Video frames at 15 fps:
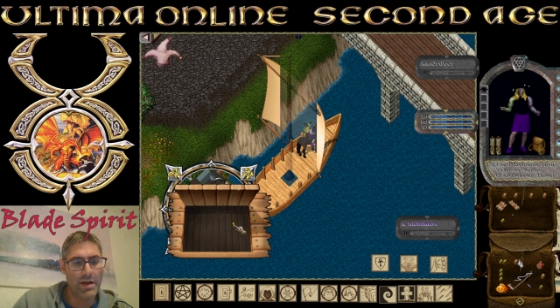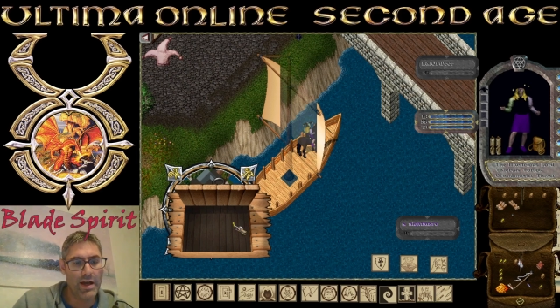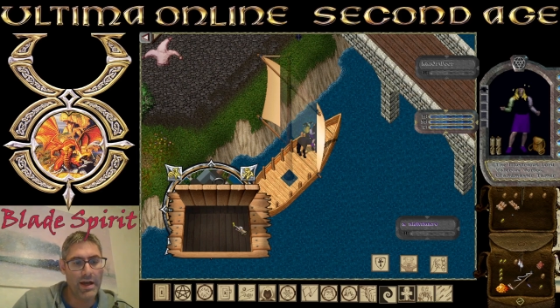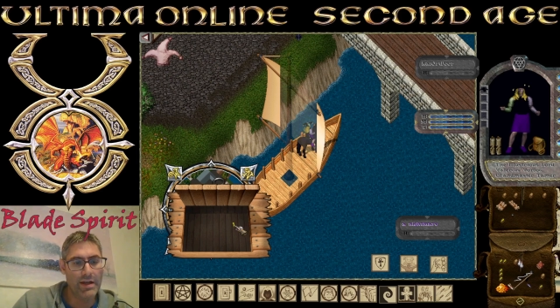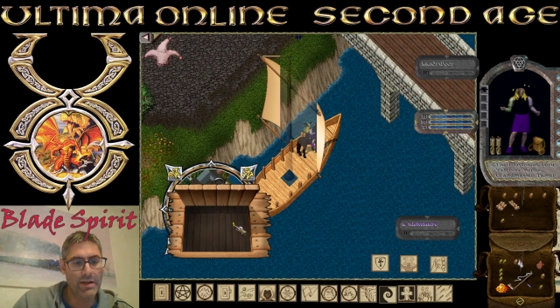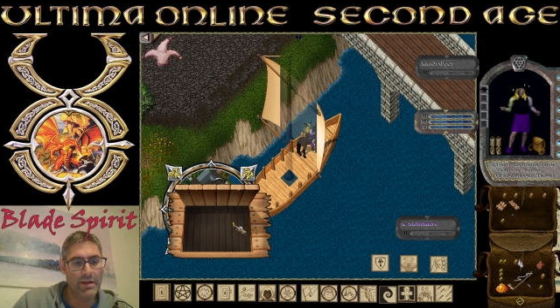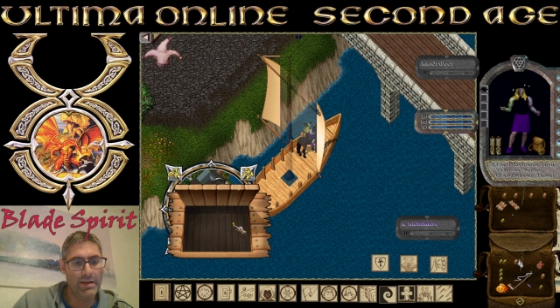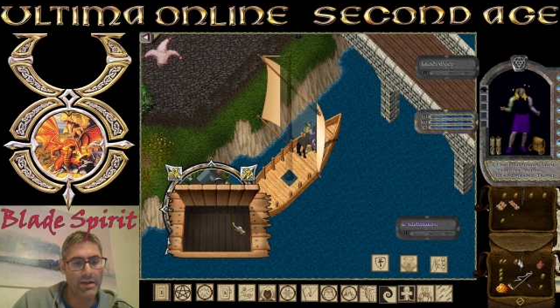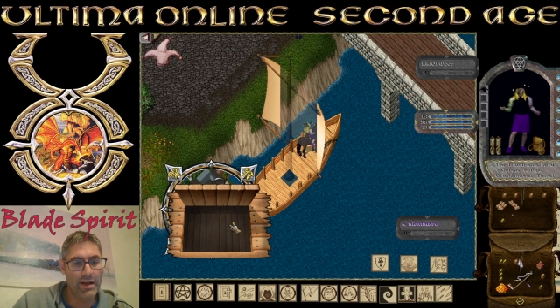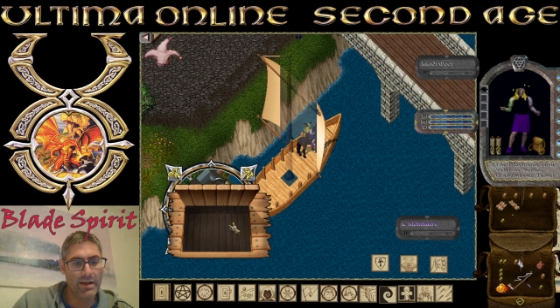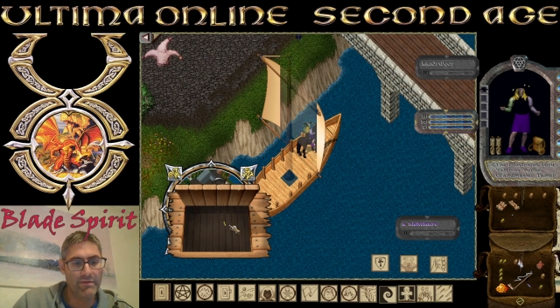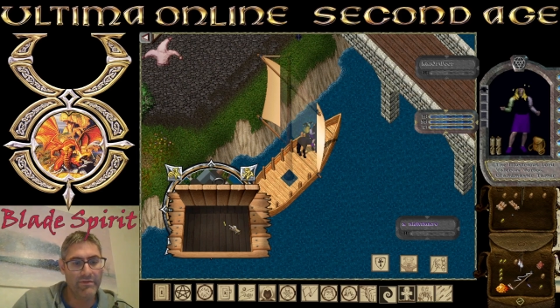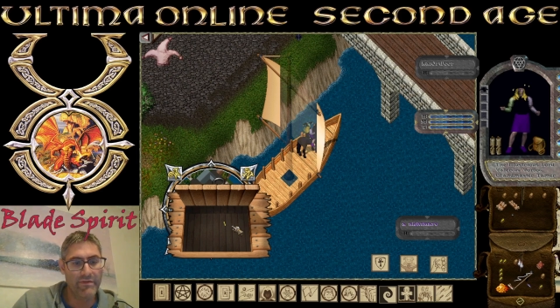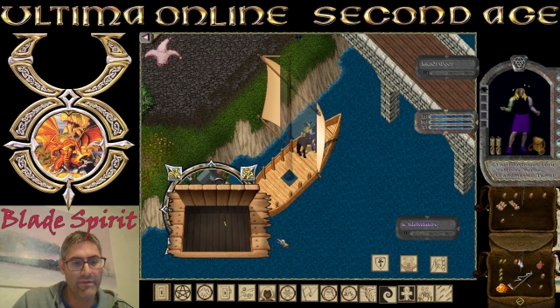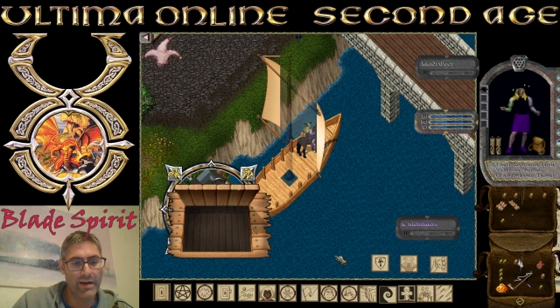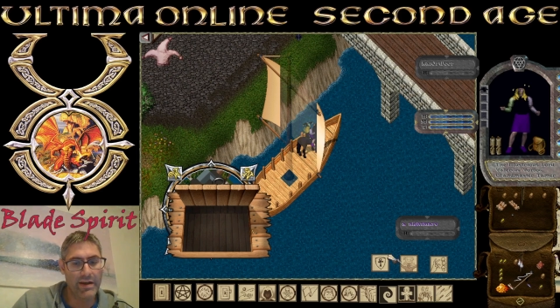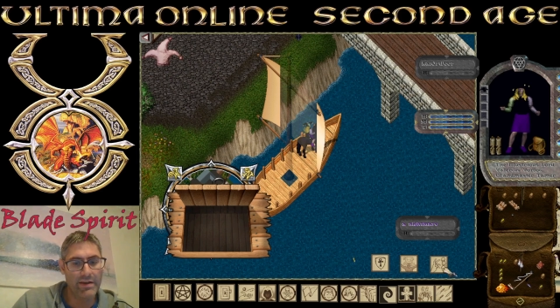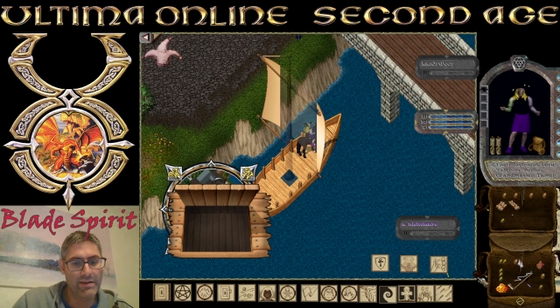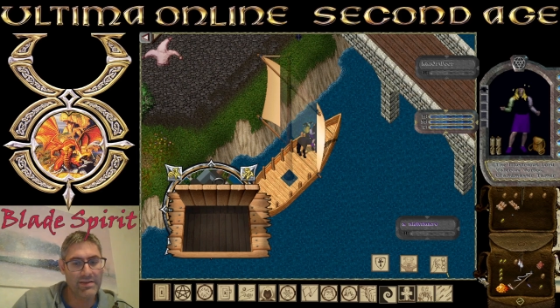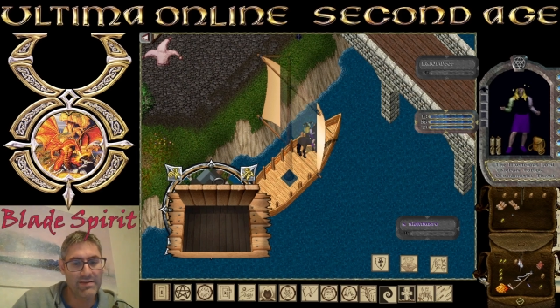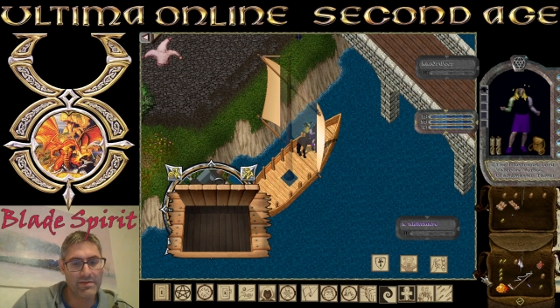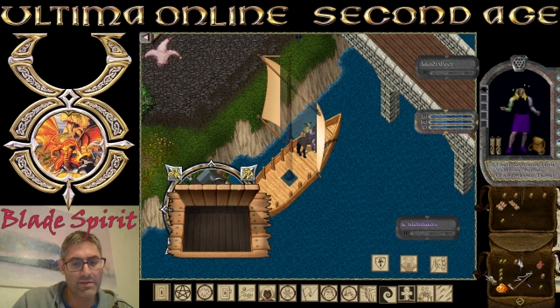I
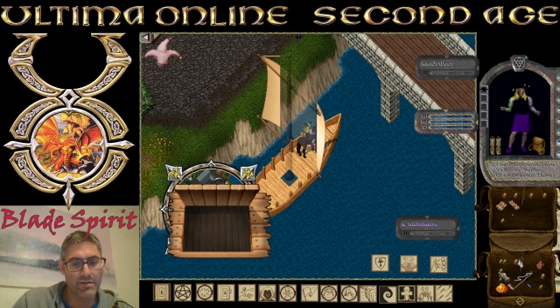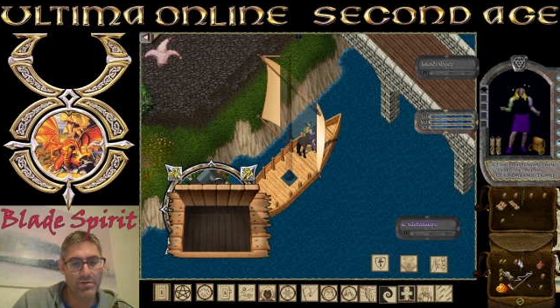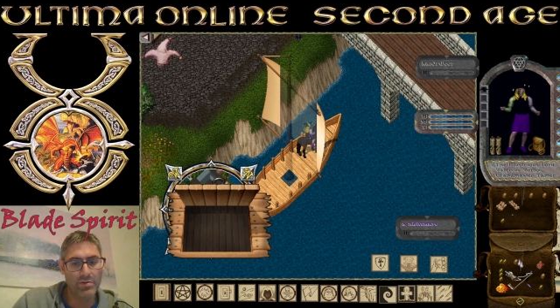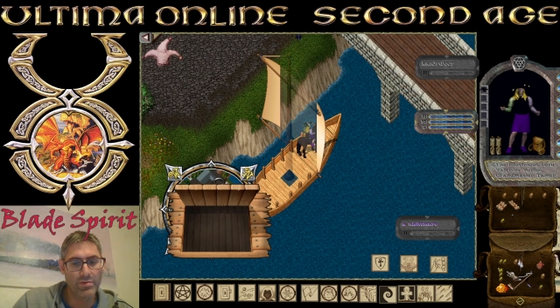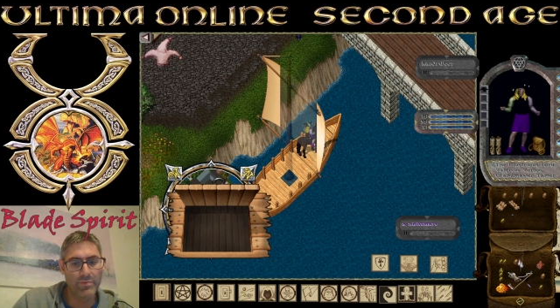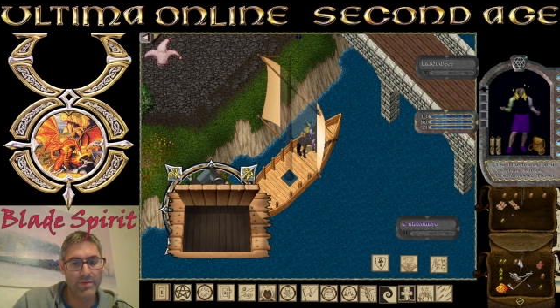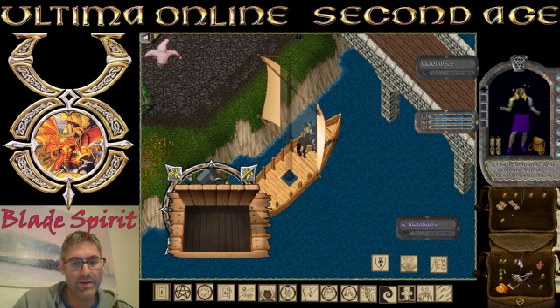advise you